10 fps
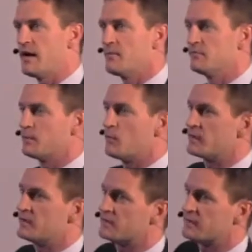um,
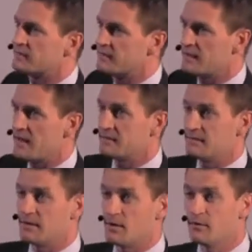reporting into the C uh,
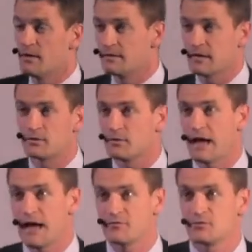CEO, that's going
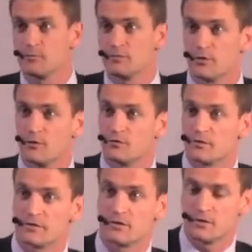to have to improve
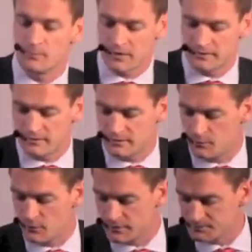because they're going to embrace this
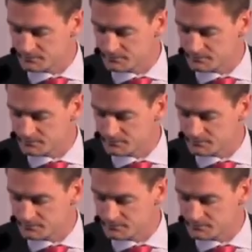more.